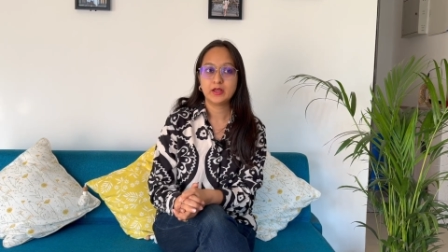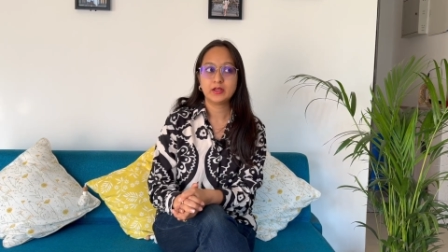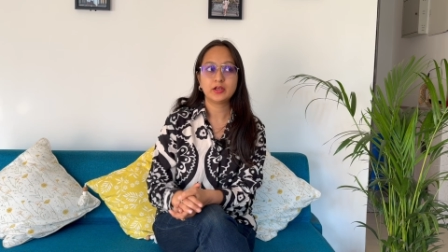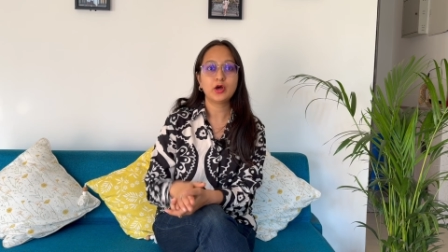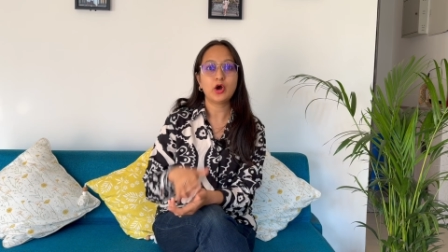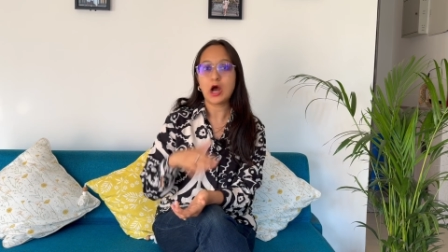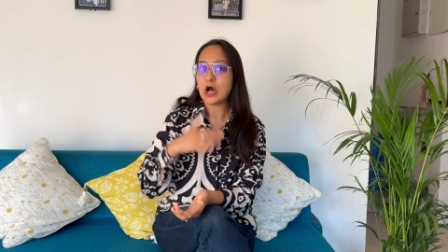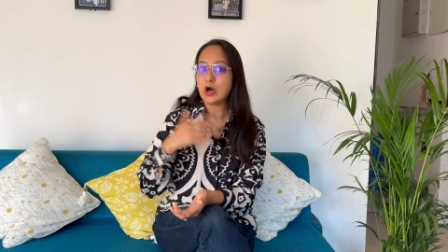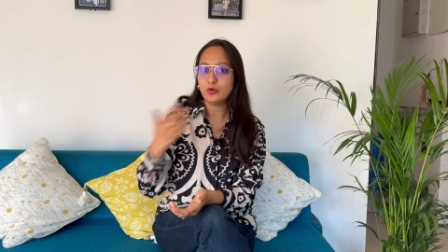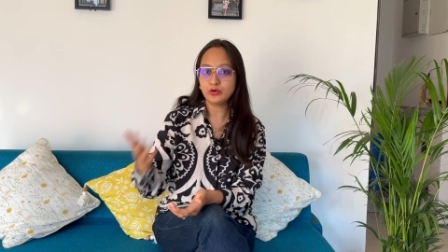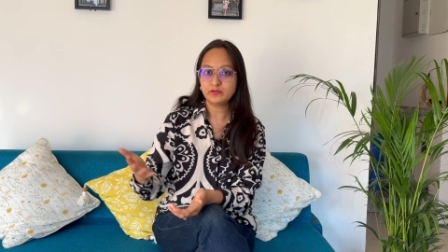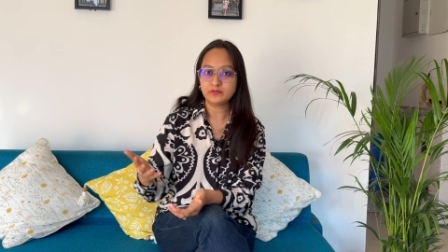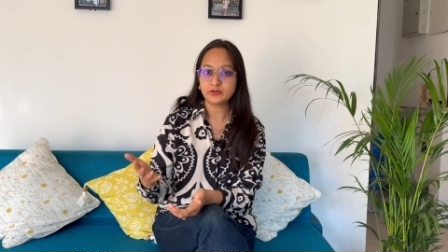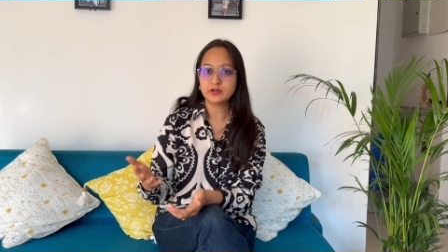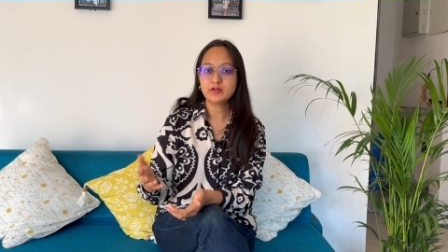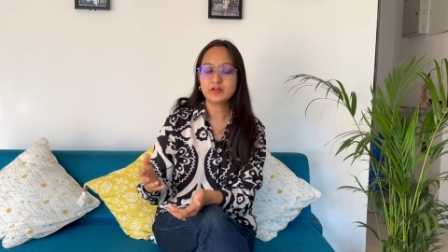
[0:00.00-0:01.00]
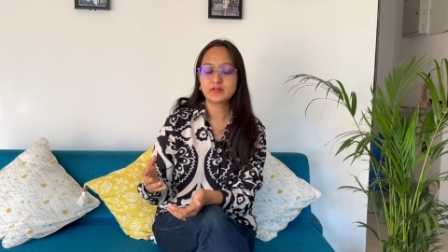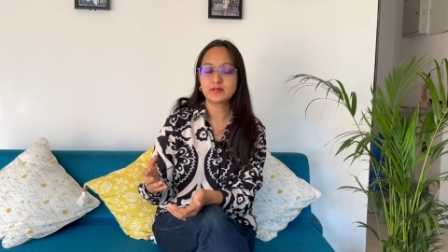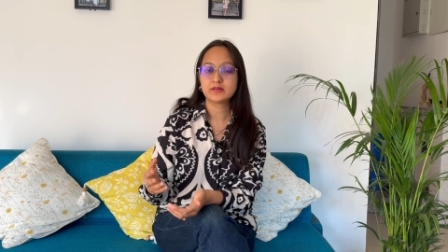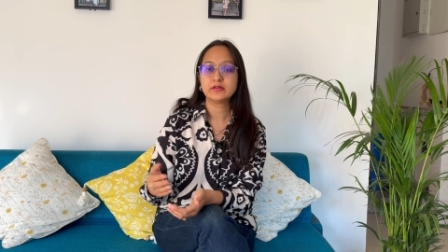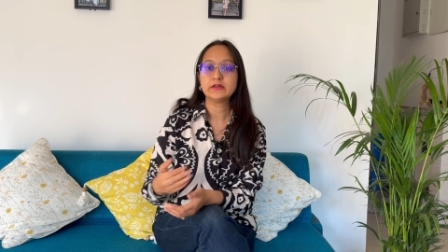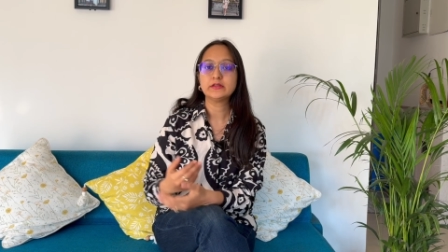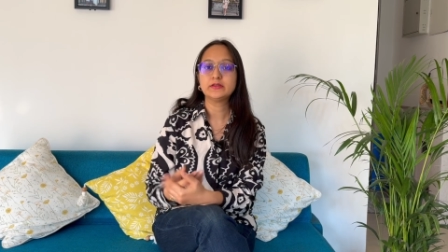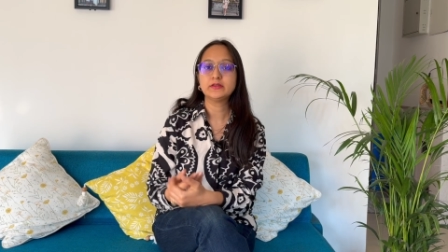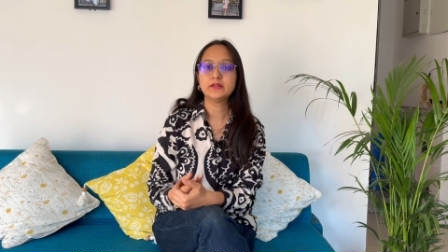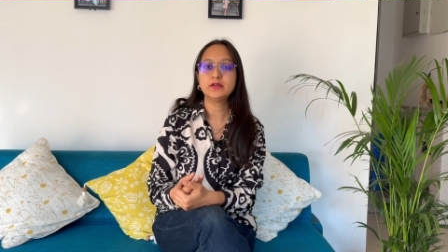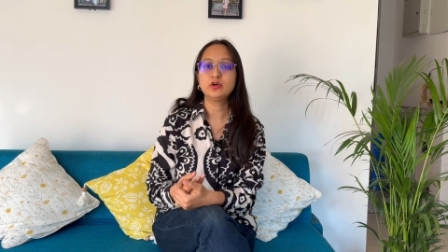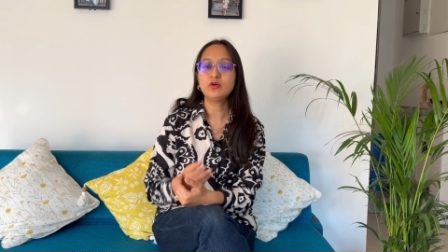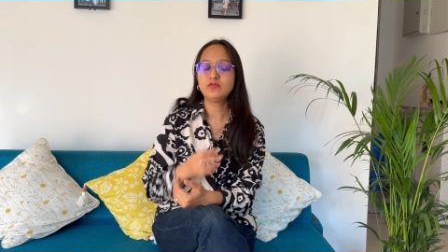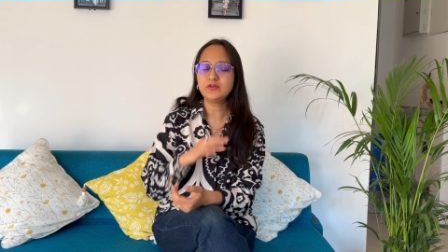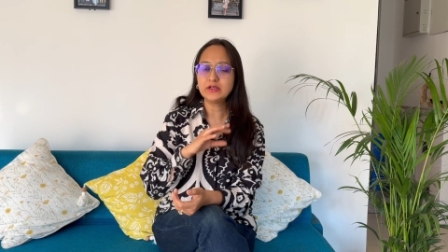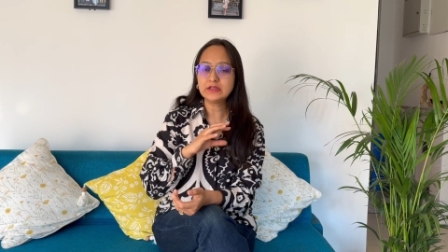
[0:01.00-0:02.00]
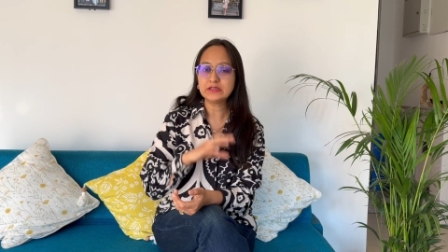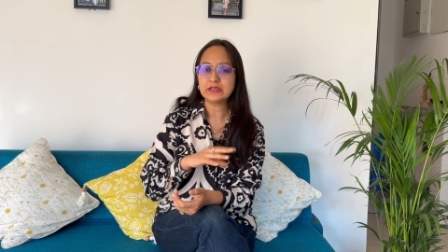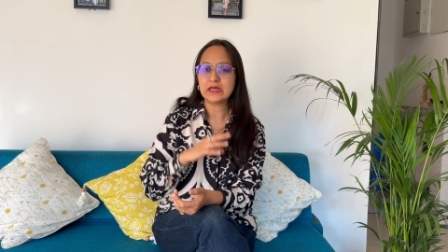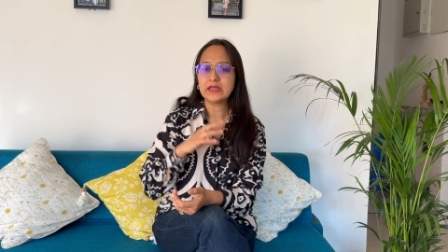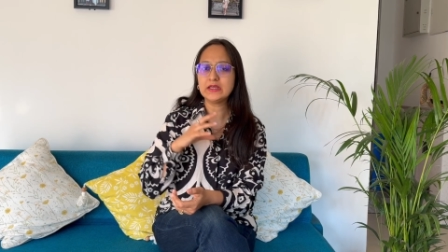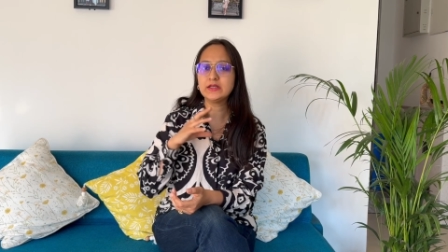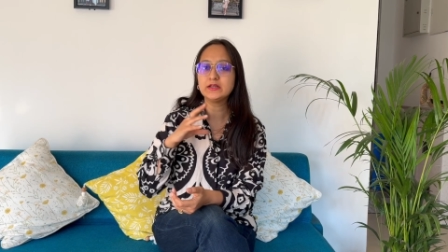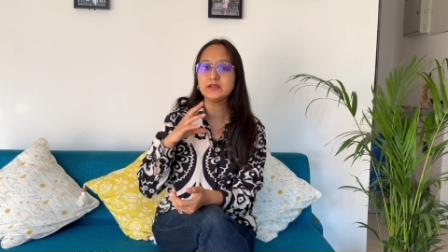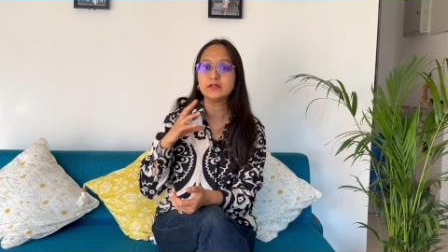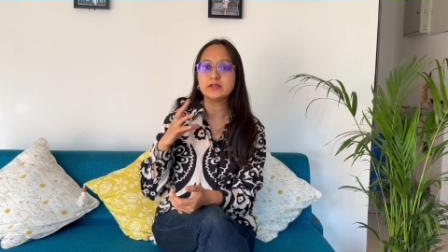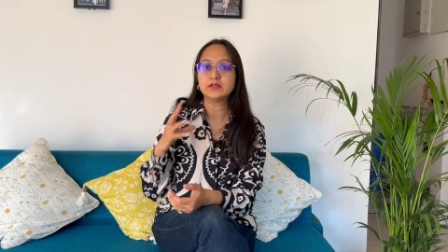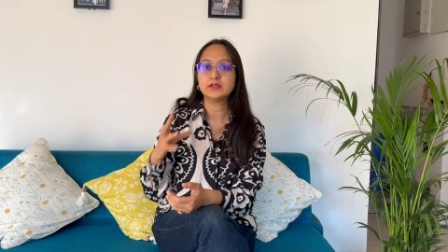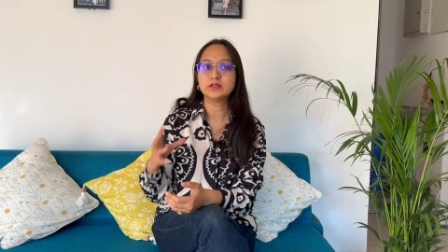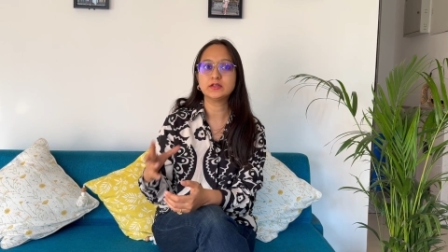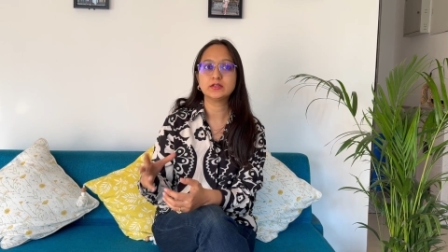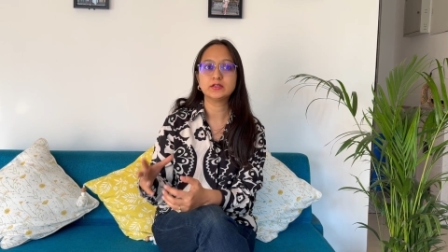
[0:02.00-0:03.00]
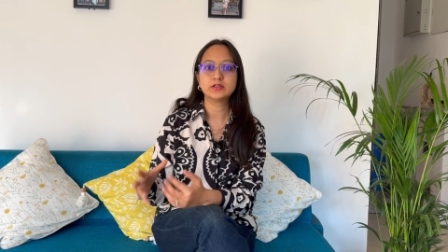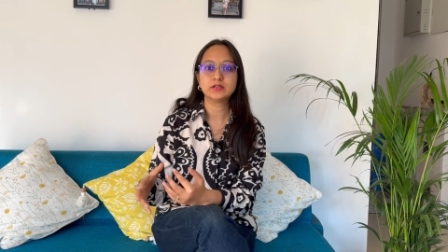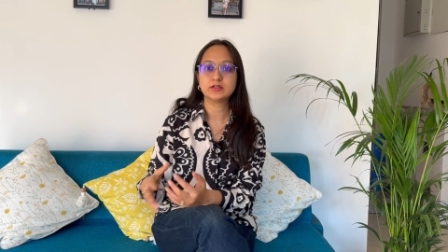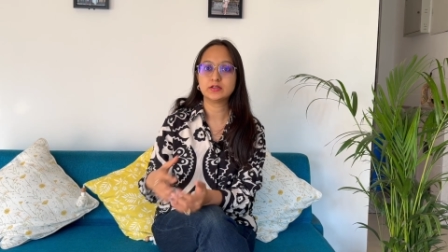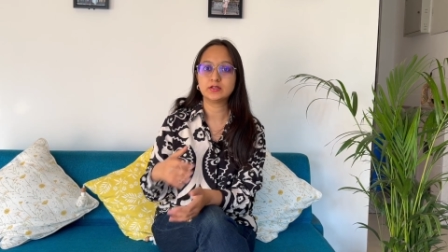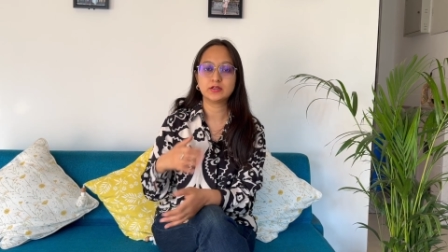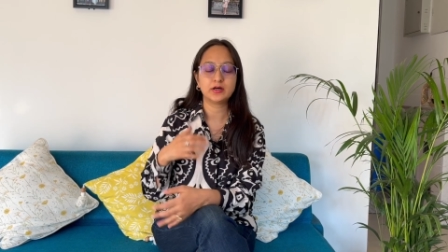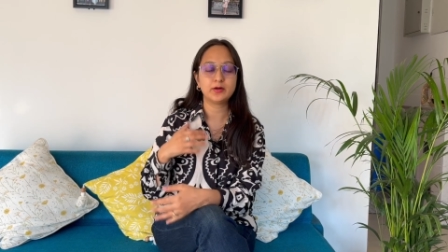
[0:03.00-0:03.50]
Now how it works? Think of it like uh,